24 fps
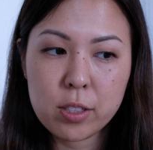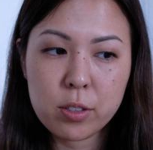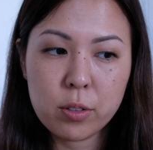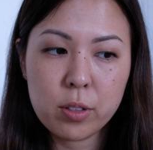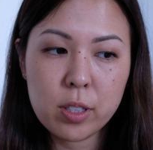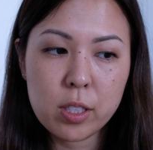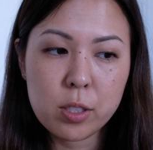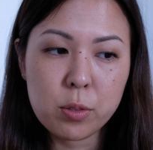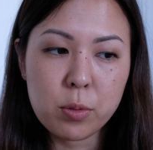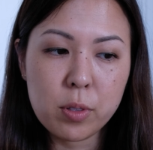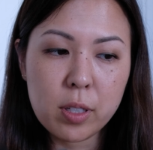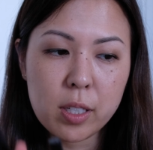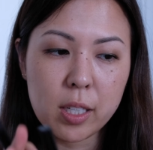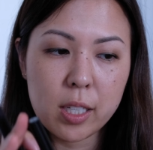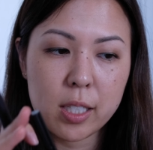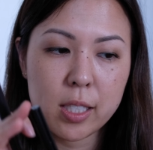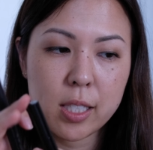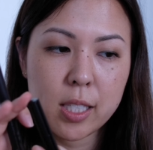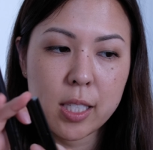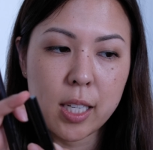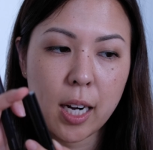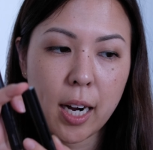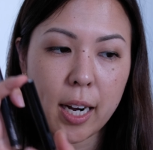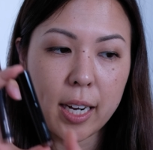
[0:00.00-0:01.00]
So this one
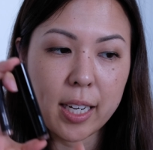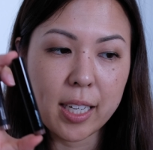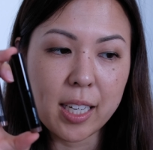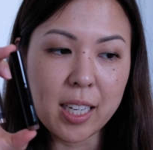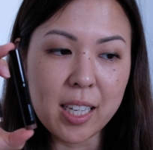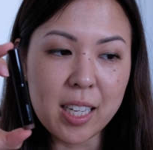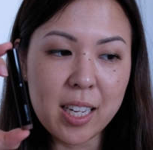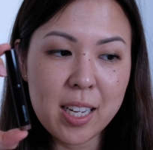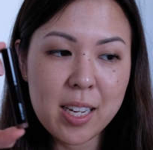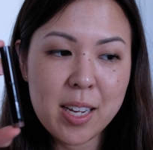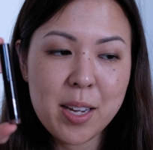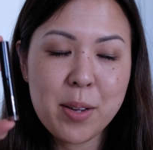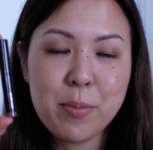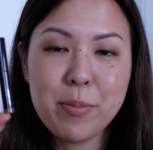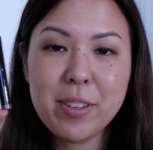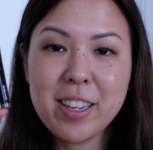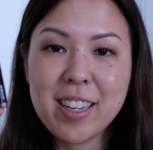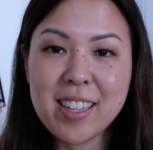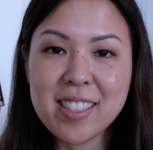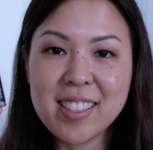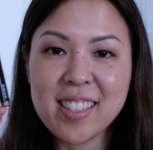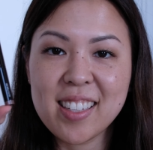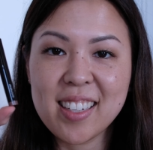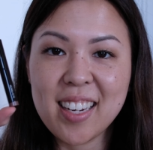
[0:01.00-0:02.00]
is tiny
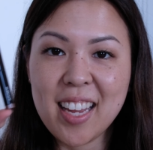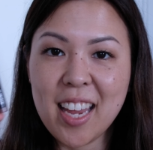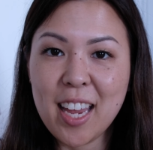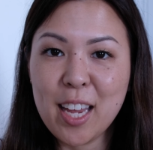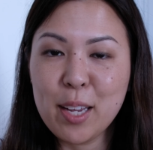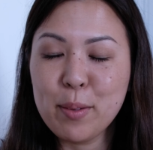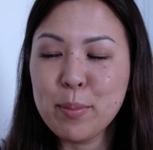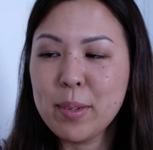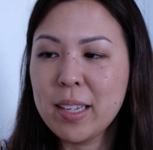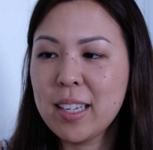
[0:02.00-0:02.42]
because it came